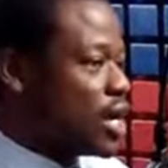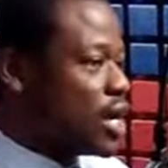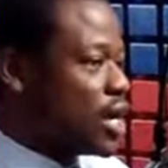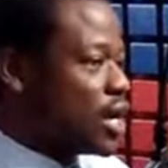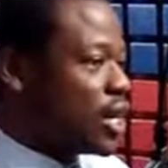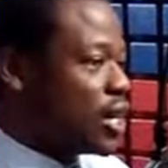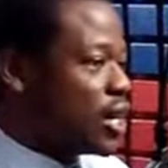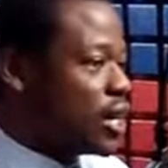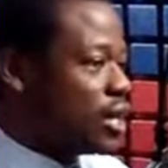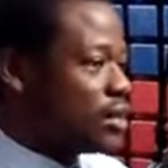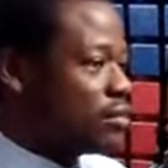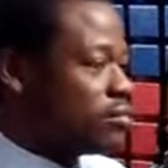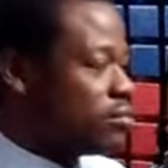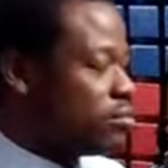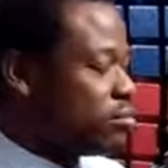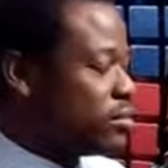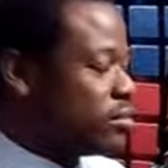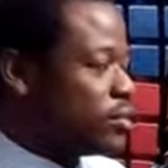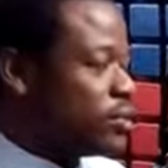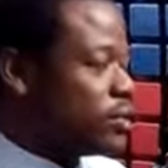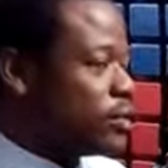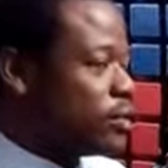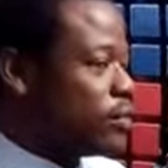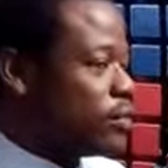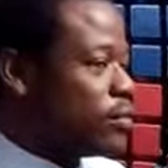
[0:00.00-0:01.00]
Um,
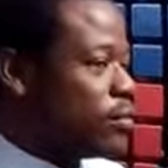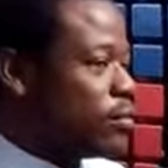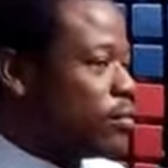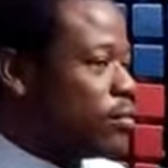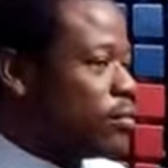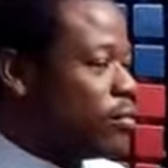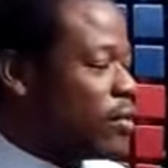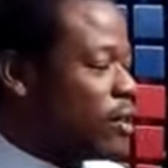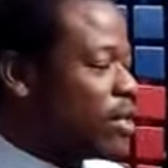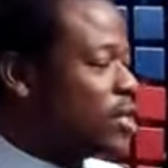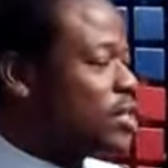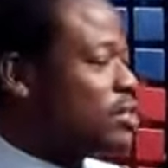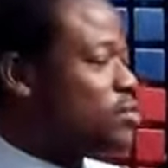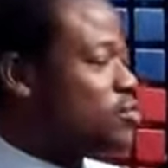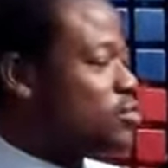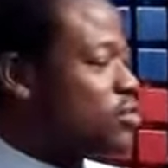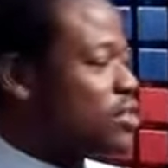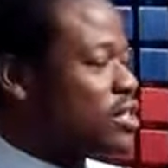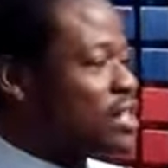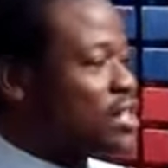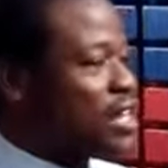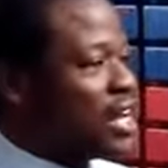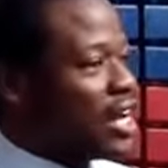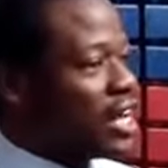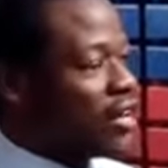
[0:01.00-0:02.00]
when it was
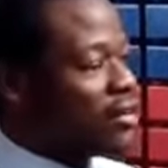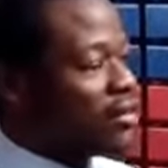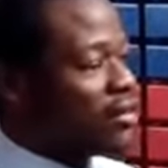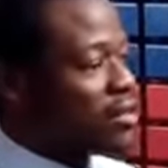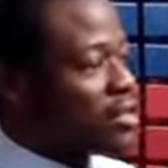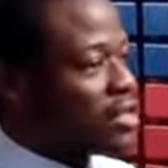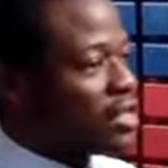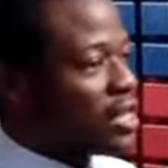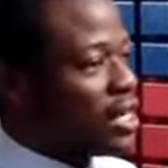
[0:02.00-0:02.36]
announced